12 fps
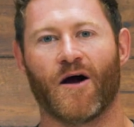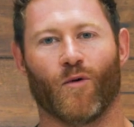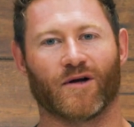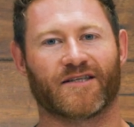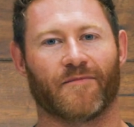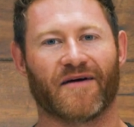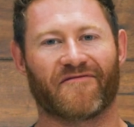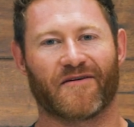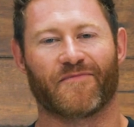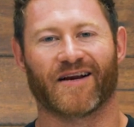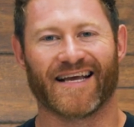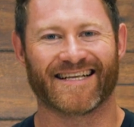What's up,
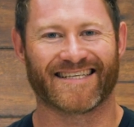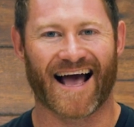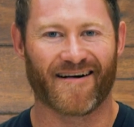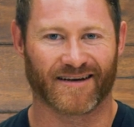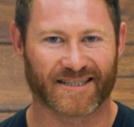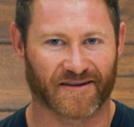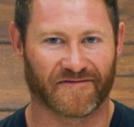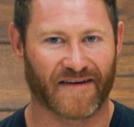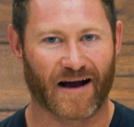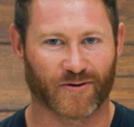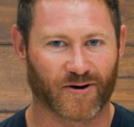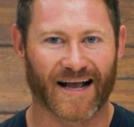everybody? It's Alex, the
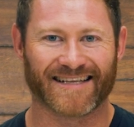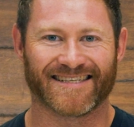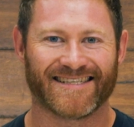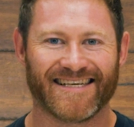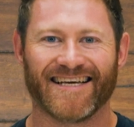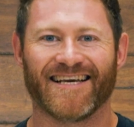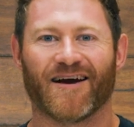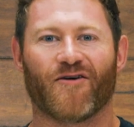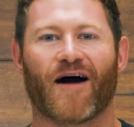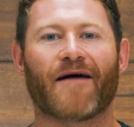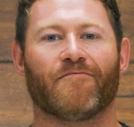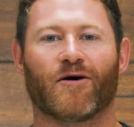founder and
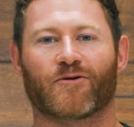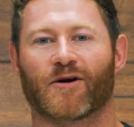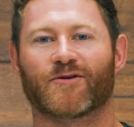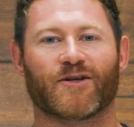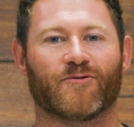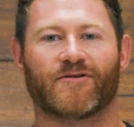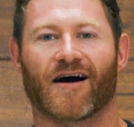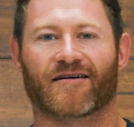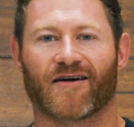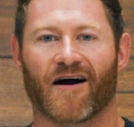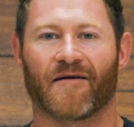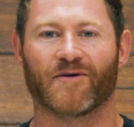CEO at
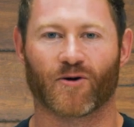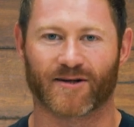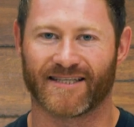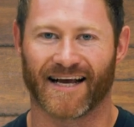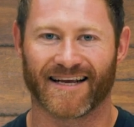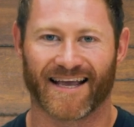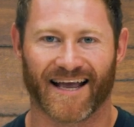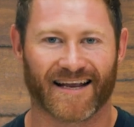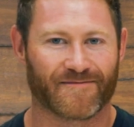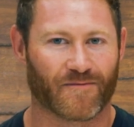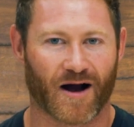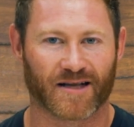Motoroso.com, your
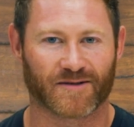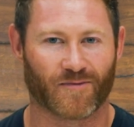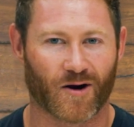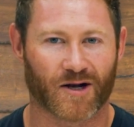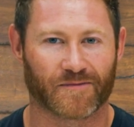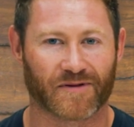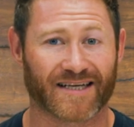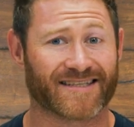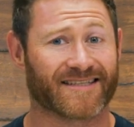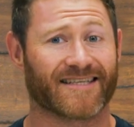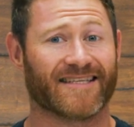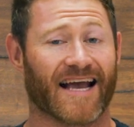dedicated mods marketplace.
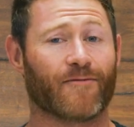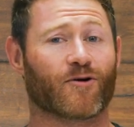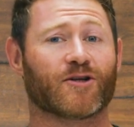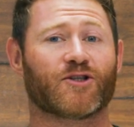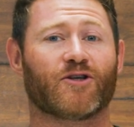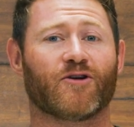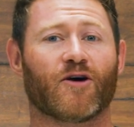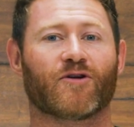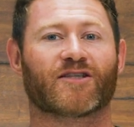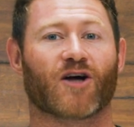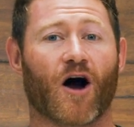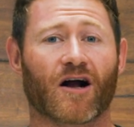And today we're in studio to
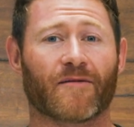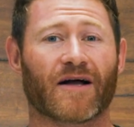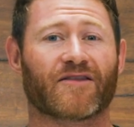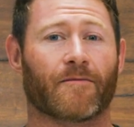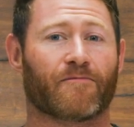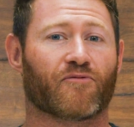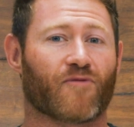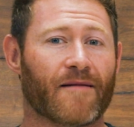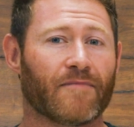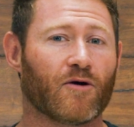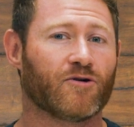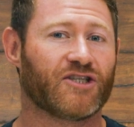talk about the
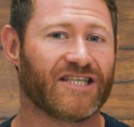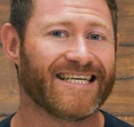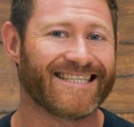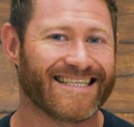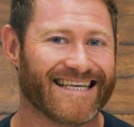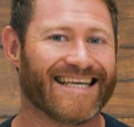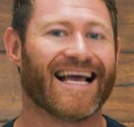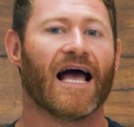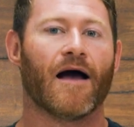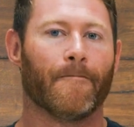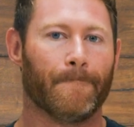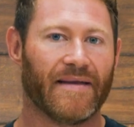Brembo
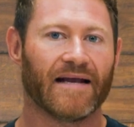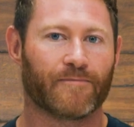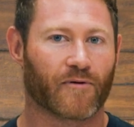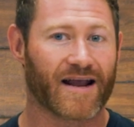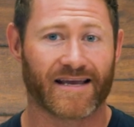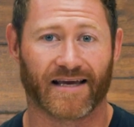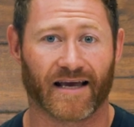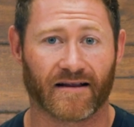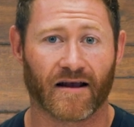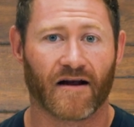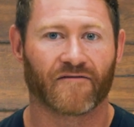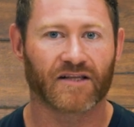GT Big Brake Kit
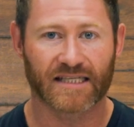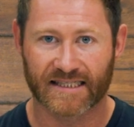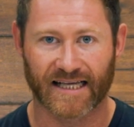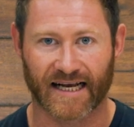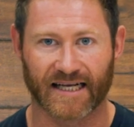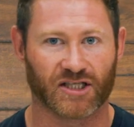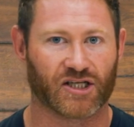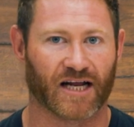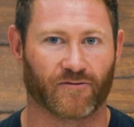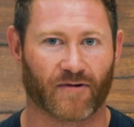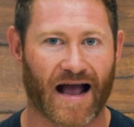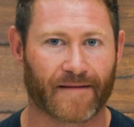for the 2nd
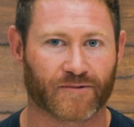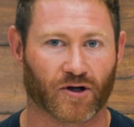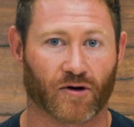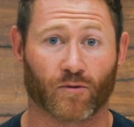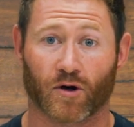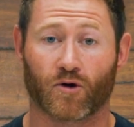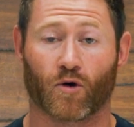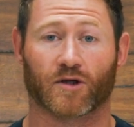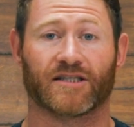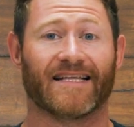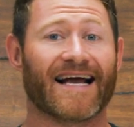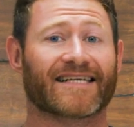Gen Raptor. And we're, of
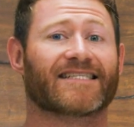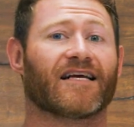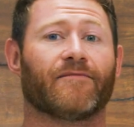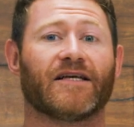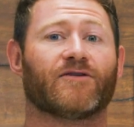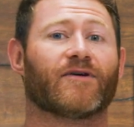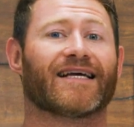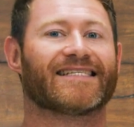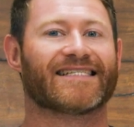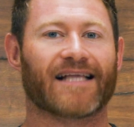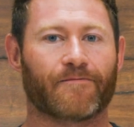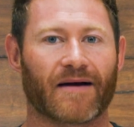course, next going to be doing a
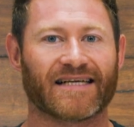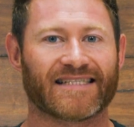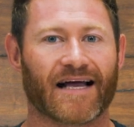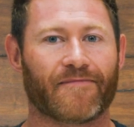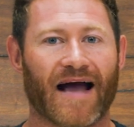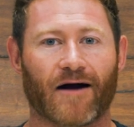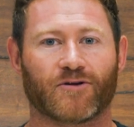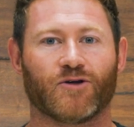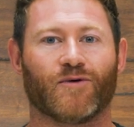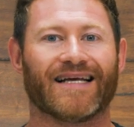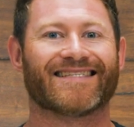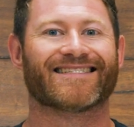step-by-step
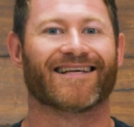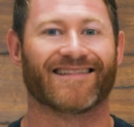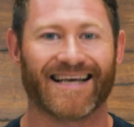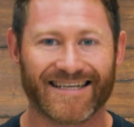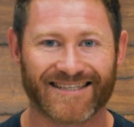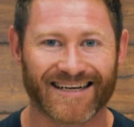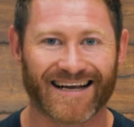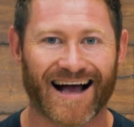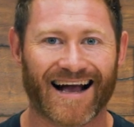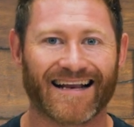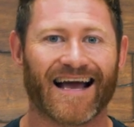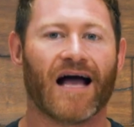how-to installation
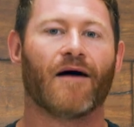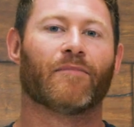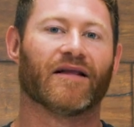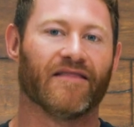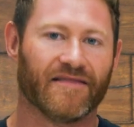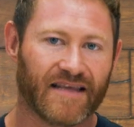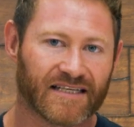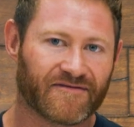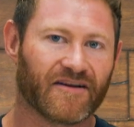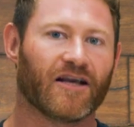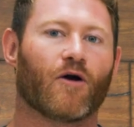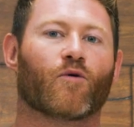guide. But in this
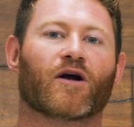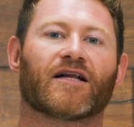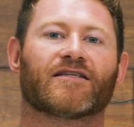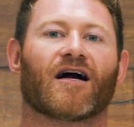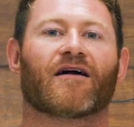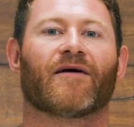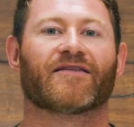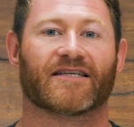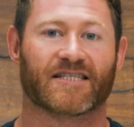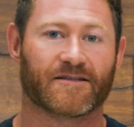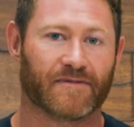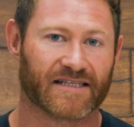video, we're going to talk about the
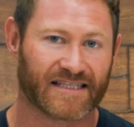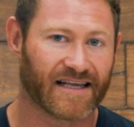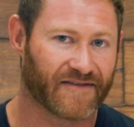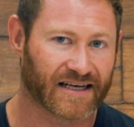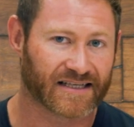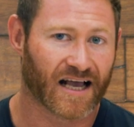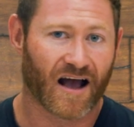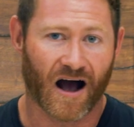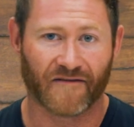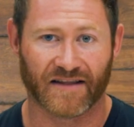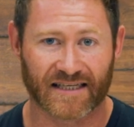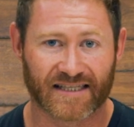specifics
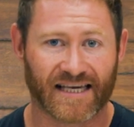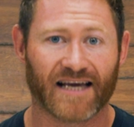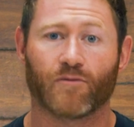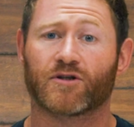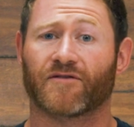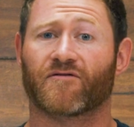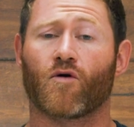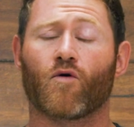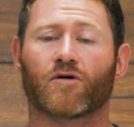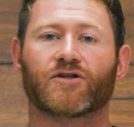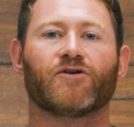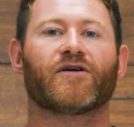of this kit, which, of
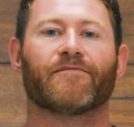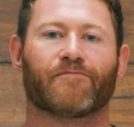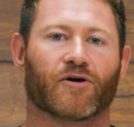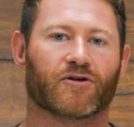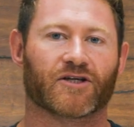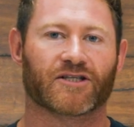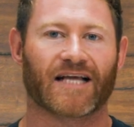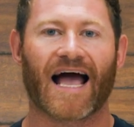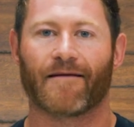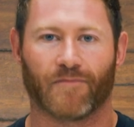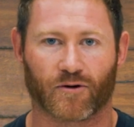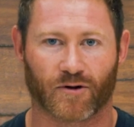course, you can purchase
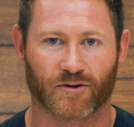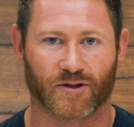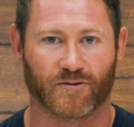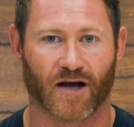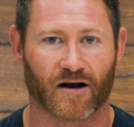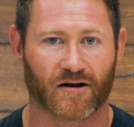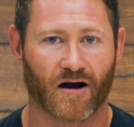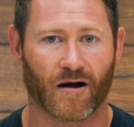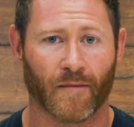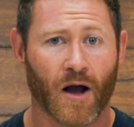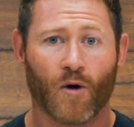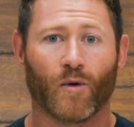at
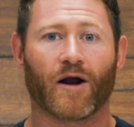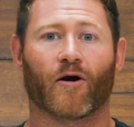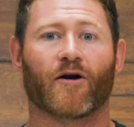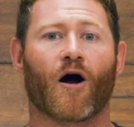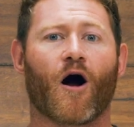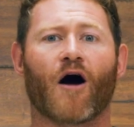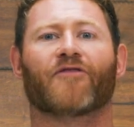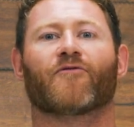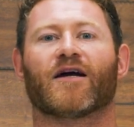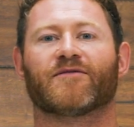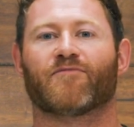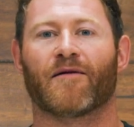Motoroso.com. We are an
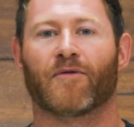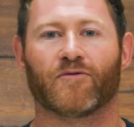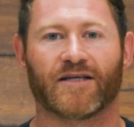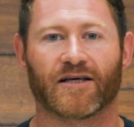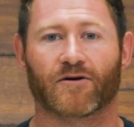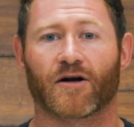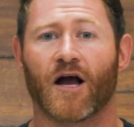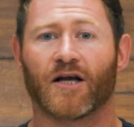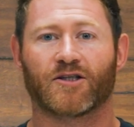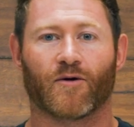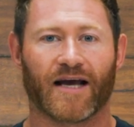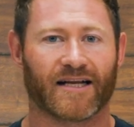authorized Brembo dealer,
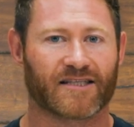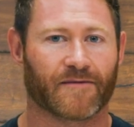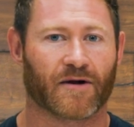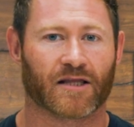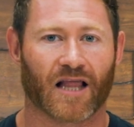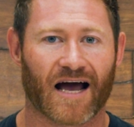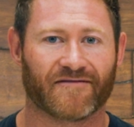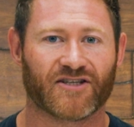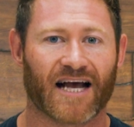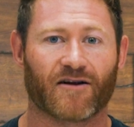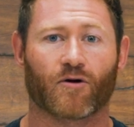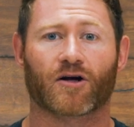so hit us up on live
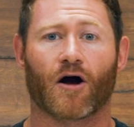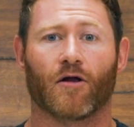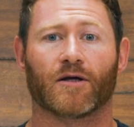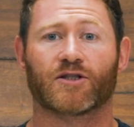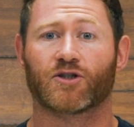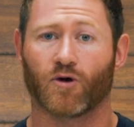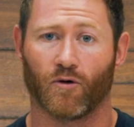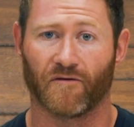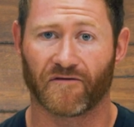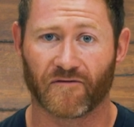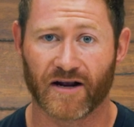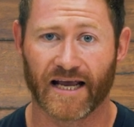chat or call us
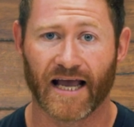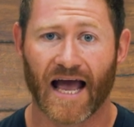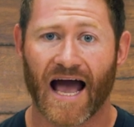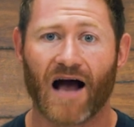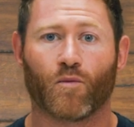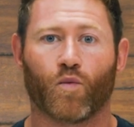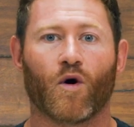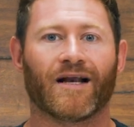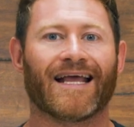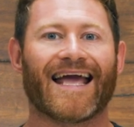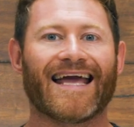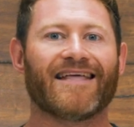toll-free at
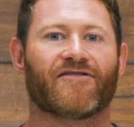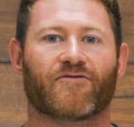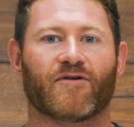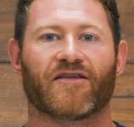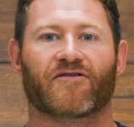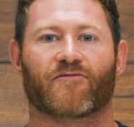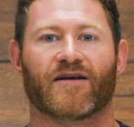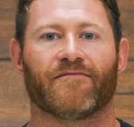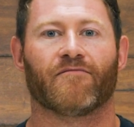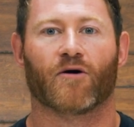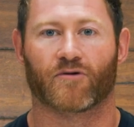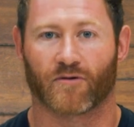
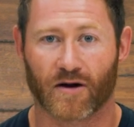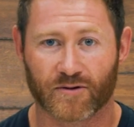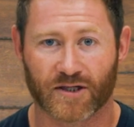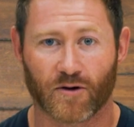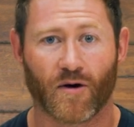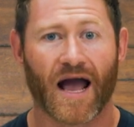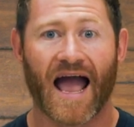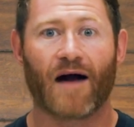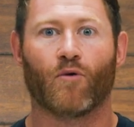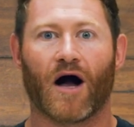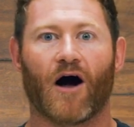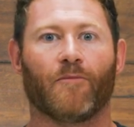1-833-MOTOROSO,
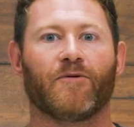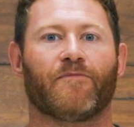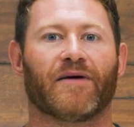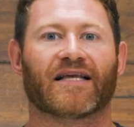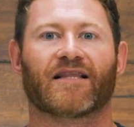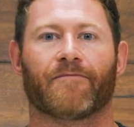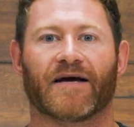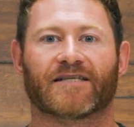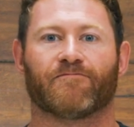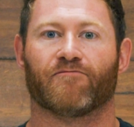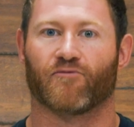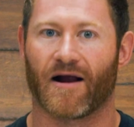and we'll help you pick the
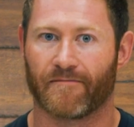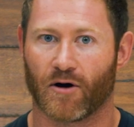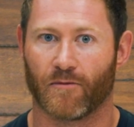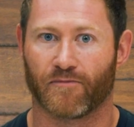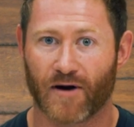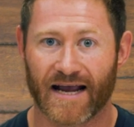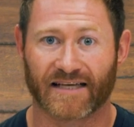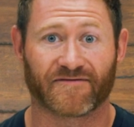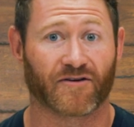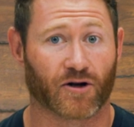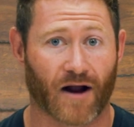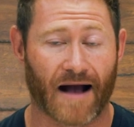best Brembo brakes
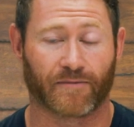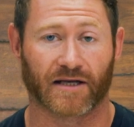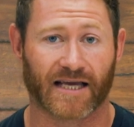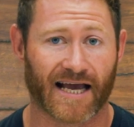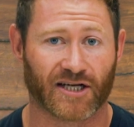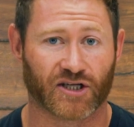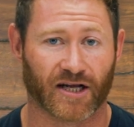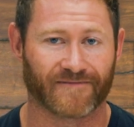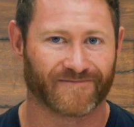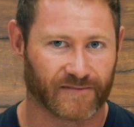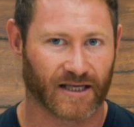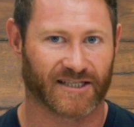for your application.
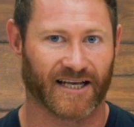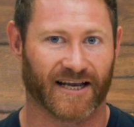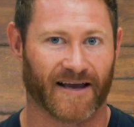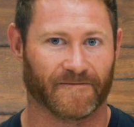Let's dig